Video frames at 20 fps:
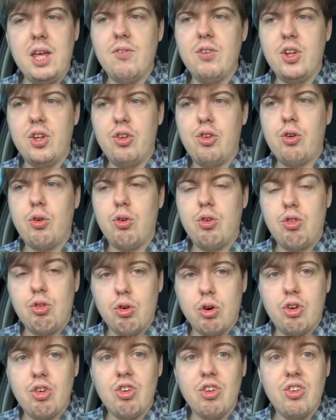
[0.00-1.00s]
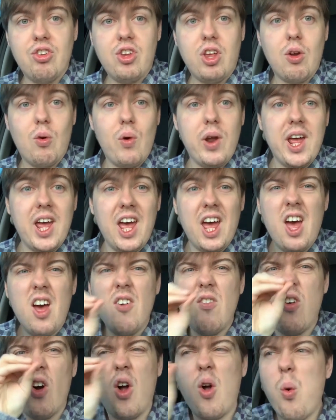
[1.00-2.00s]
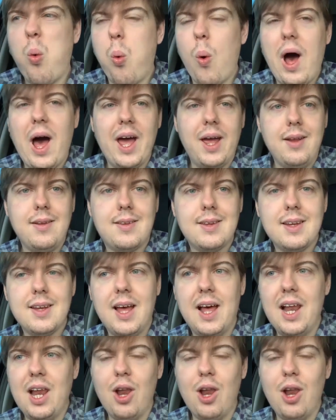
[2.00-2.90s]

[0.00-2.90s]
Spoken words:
Eva Destruction's career for quite